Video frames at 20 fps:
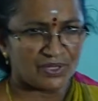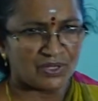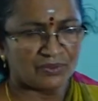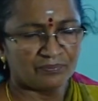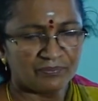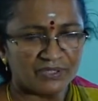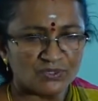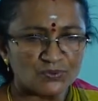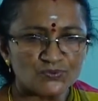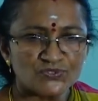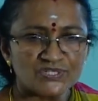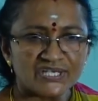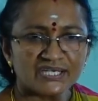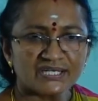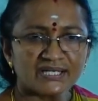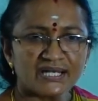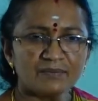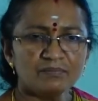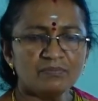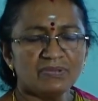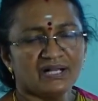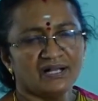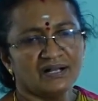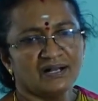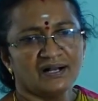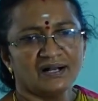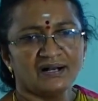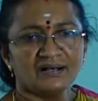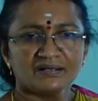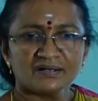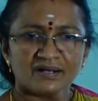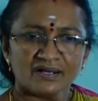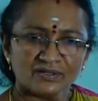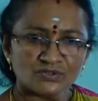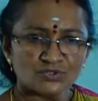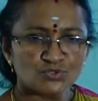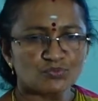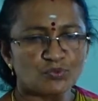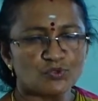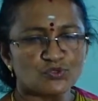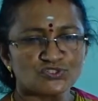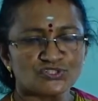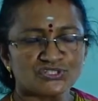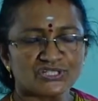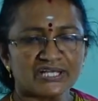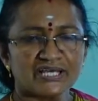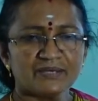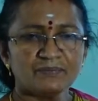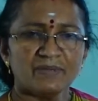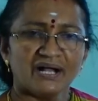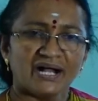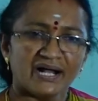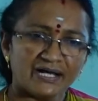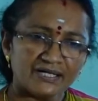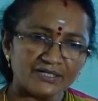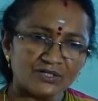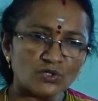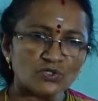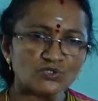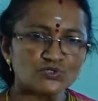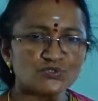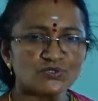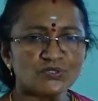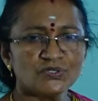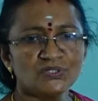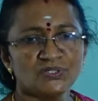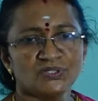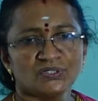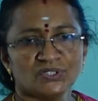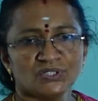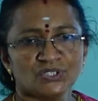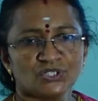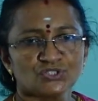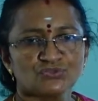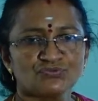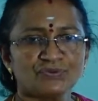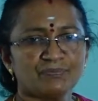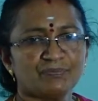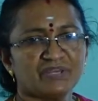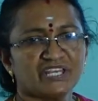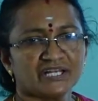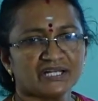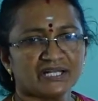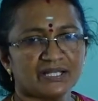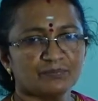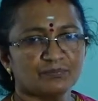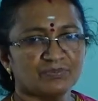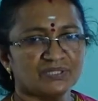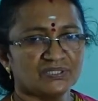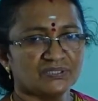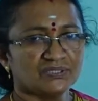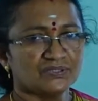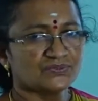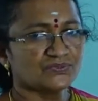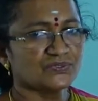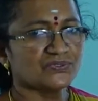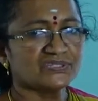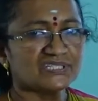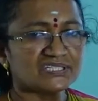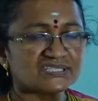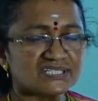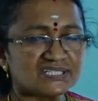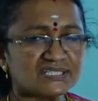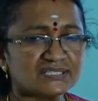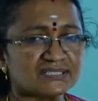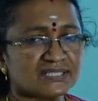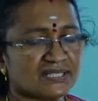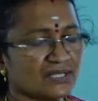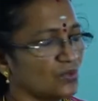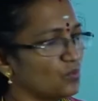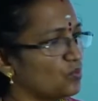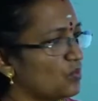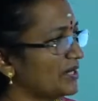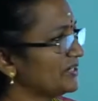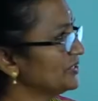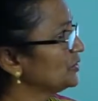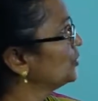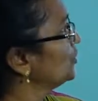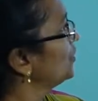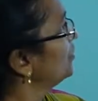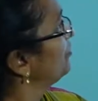music club or sports club and also swimming club. So, this is one to